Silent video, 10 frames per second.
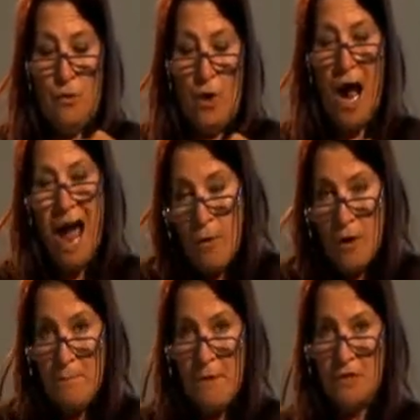our
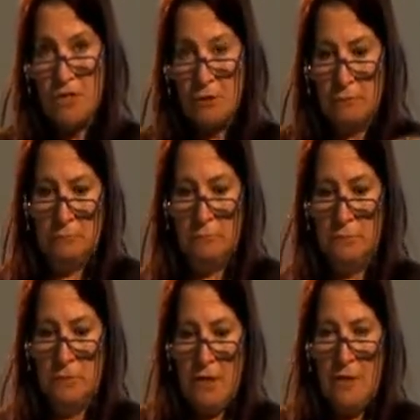mission,
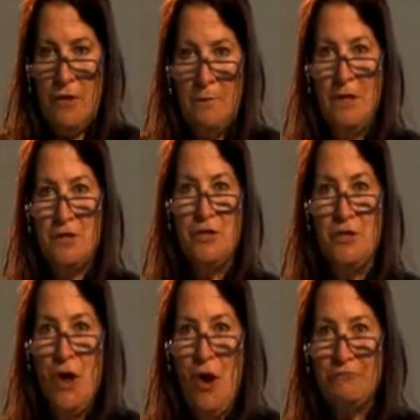the mission
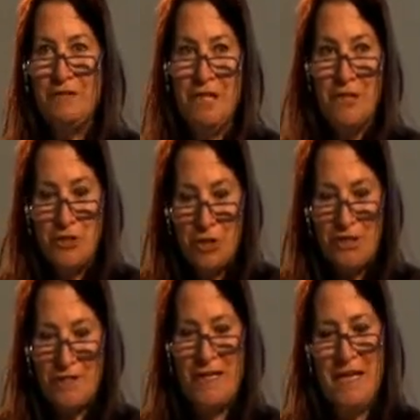of
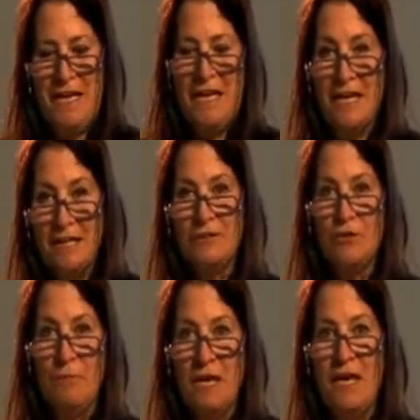teachers, is to
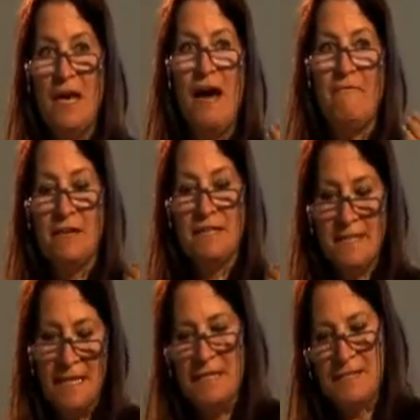be a
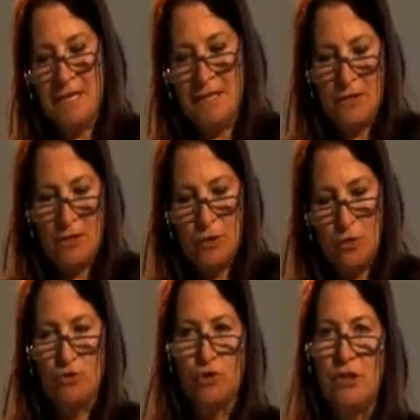facilitator
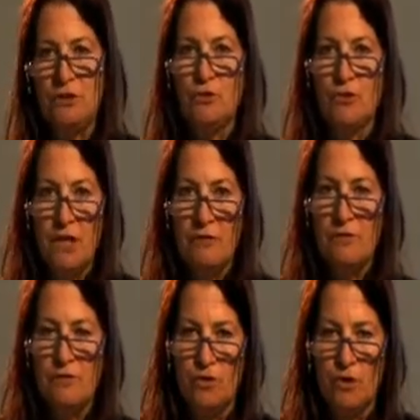who's going to give
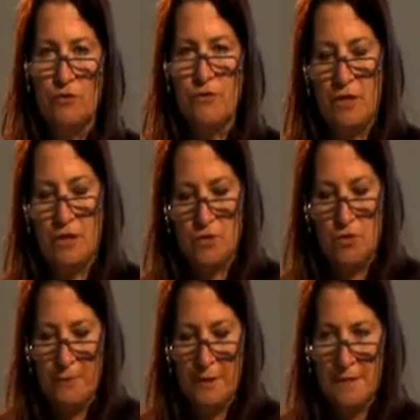the students the
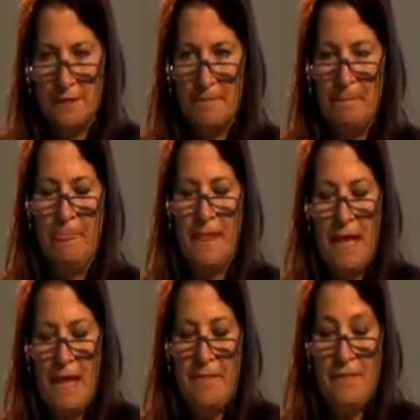instruments,
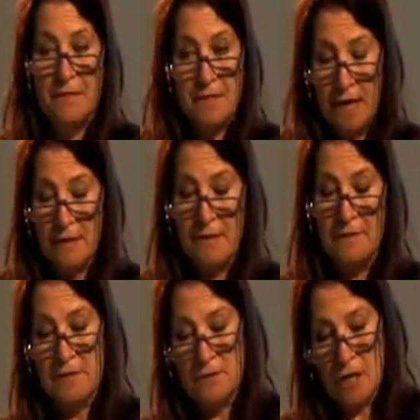the chunks and
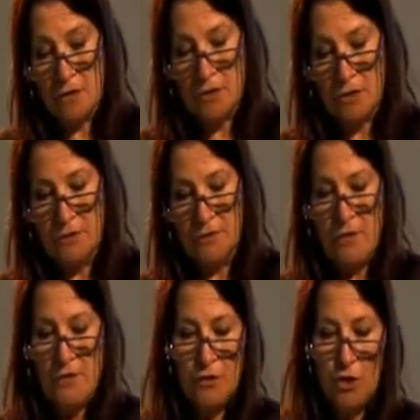the structures,
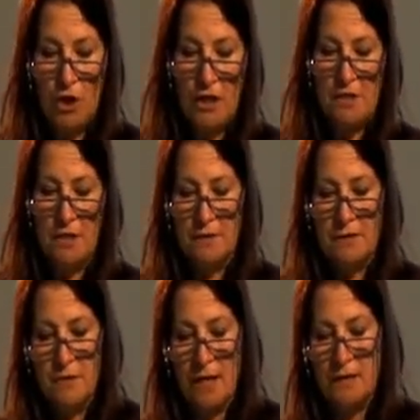the knowledge and the
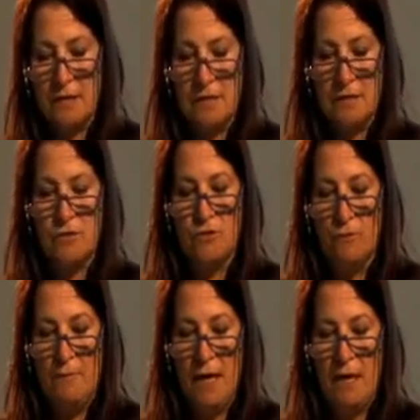strategies to
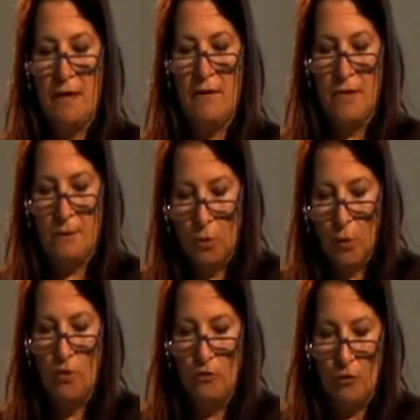make the
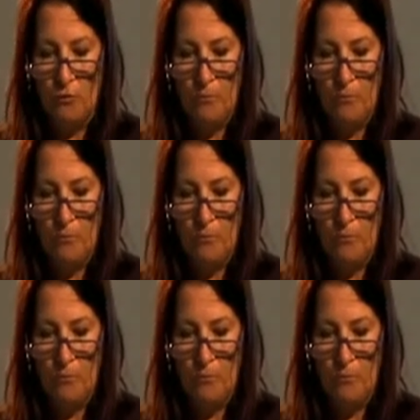move.